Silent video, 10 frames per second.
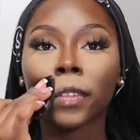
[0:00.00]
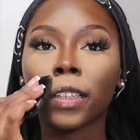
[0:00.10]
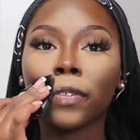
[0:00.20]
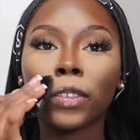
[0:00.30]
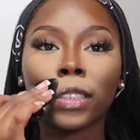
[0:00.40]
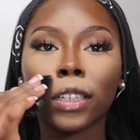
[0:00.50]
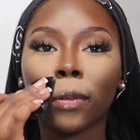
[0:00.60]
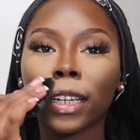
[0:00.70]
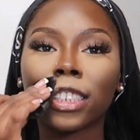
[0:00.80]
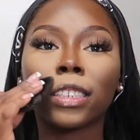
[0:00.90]
And if you're still
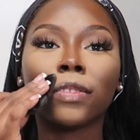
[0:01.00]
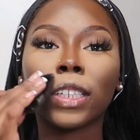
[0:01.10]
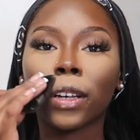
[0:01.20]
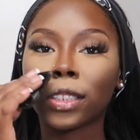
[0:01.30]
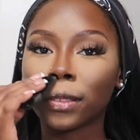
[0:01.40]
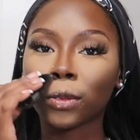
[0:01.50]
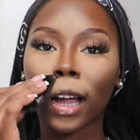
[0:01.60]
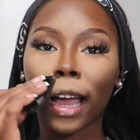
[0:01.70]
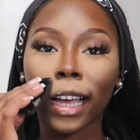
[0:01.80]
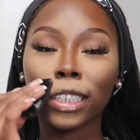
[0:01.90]
watching this video,
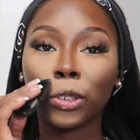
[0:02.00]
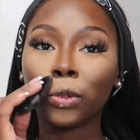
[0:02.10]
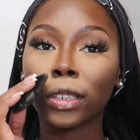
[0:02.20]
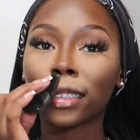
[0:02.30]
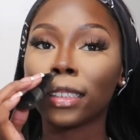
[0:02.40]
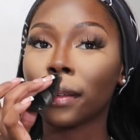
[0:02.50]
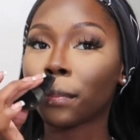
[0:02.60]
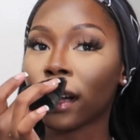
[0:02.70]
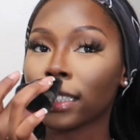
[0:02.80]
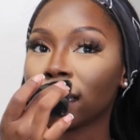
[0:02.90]
subscribe because you trust in the
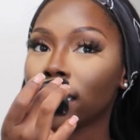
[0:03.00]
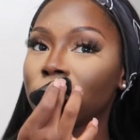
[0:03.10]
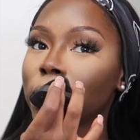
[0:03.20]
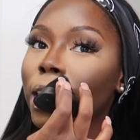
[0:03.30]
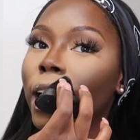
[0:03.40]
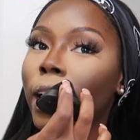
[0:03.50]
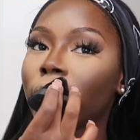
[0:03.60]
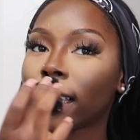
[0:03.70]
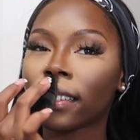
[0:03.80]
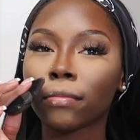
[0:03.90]
process.
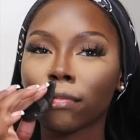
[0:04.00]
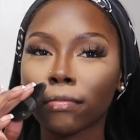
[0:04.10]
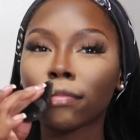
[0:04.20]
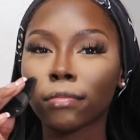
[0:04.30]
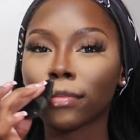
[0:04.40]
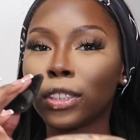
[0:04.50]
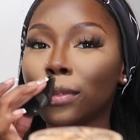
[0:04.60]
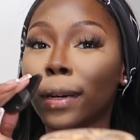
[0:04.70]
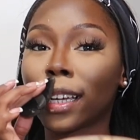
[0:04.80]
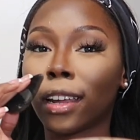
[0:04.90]
Like, you
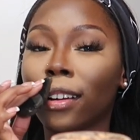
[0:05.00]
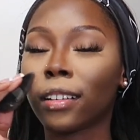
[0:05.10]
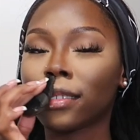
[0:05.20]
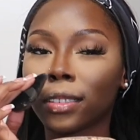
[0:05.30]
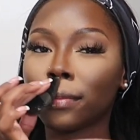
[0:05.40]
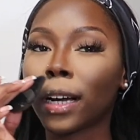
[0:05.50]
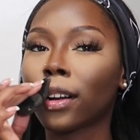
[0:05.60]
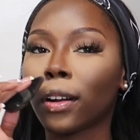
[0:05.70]
my dog, you my